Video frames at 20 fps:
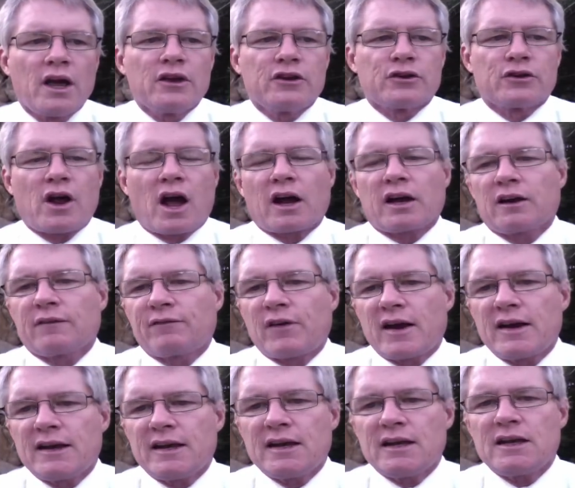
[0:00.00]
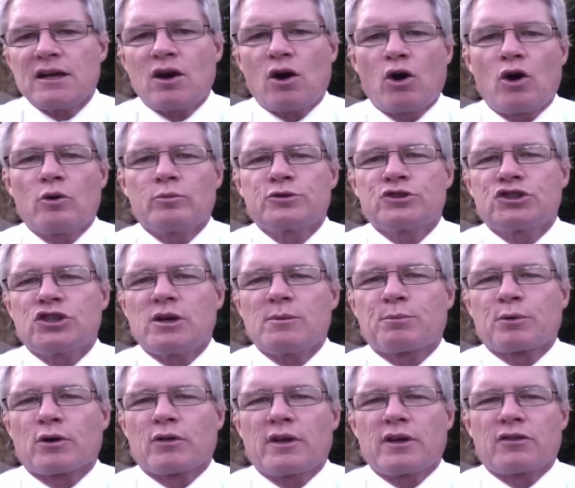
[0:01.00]
You're not going to find any homes
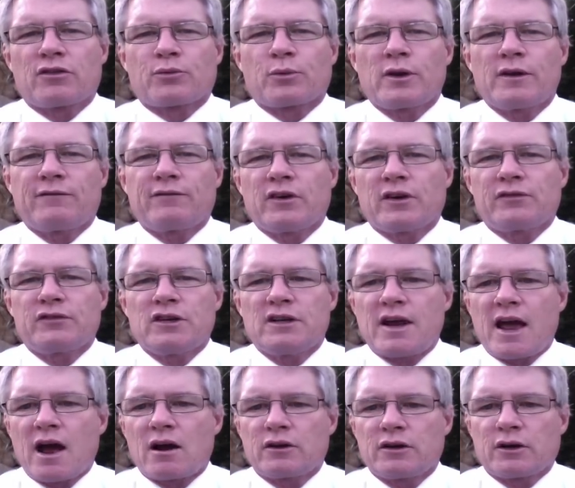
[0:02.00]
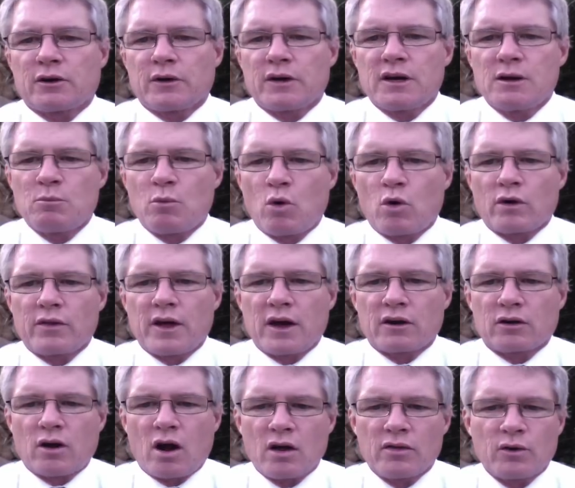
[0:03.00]
cheaper than $350,000 down here anymore that
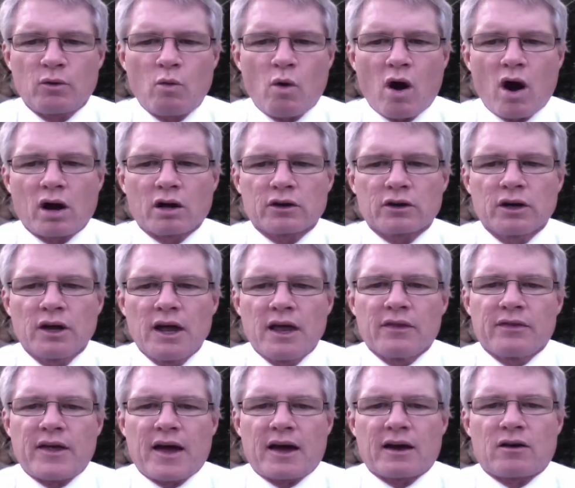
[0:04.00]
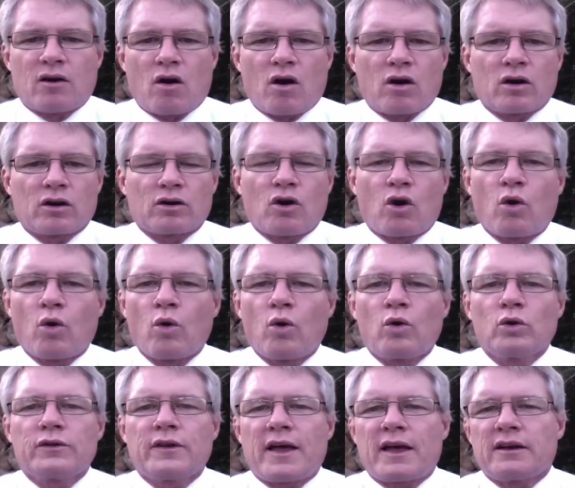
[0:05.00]
are on the water, that are
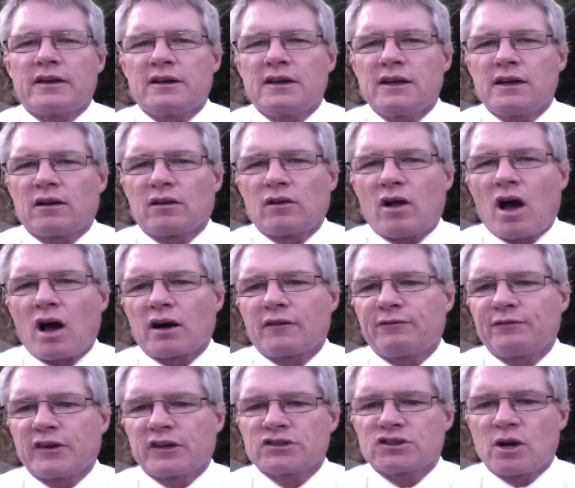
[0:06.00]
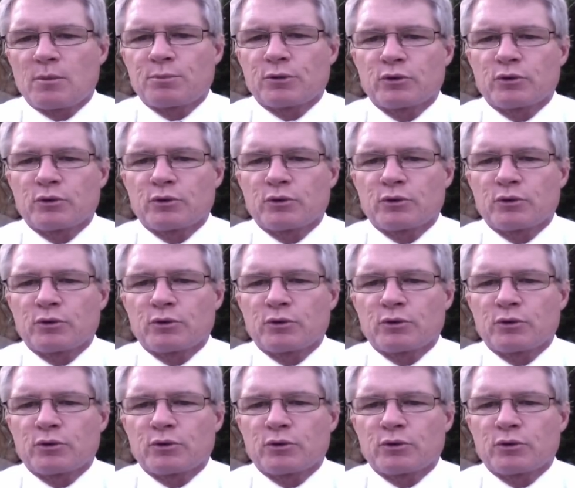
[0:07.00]
old, that need a lot of fix-up